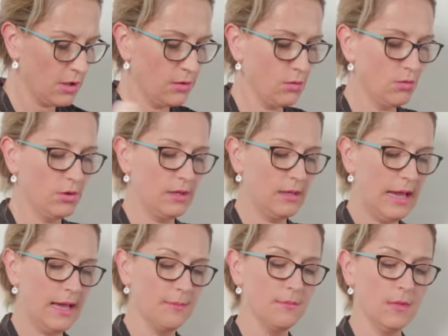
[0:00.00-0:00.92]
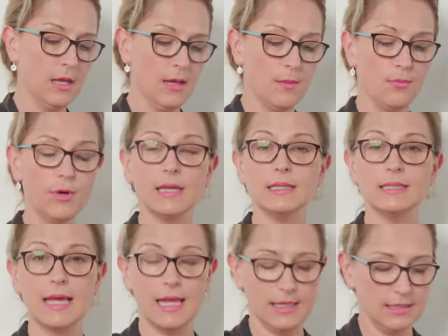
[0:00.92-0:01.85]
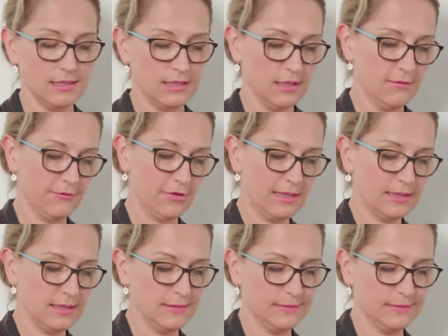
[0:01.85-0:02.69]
to bring it down into the front.